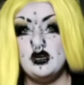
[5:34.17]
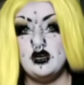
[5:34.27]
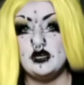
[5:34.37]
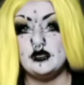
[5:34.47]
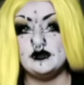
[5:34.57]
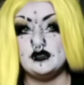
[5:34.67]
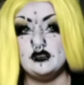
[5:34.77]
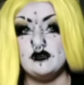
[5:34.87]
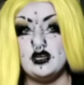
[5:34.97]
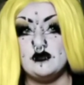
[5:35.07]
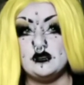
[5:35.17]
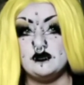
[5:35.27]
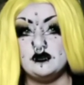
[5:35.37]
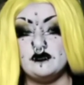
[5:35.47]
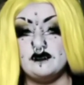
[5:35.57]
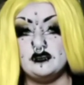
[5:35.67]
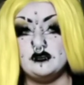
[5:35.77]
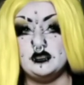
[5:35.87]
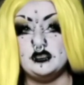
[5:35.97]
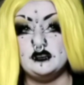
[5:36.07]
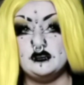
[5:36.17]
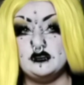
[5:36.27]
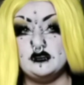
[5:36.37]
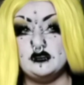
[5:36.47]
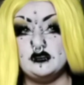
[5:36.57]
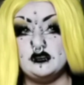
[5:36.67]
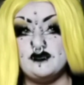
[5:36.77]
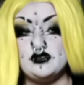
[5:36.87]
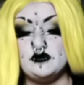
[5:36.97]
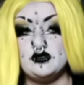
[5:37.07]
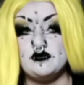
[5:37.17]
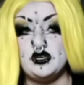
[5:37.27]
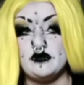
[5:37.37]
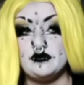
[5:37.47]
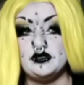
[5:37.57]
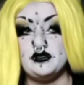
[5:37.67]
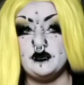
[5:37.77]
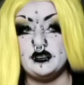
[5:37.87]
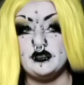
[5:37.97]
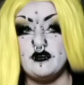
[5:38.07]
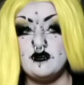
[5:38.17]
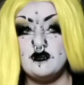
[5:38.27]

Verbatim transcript: I don't really know how I would film it if it was a makeup tutorial.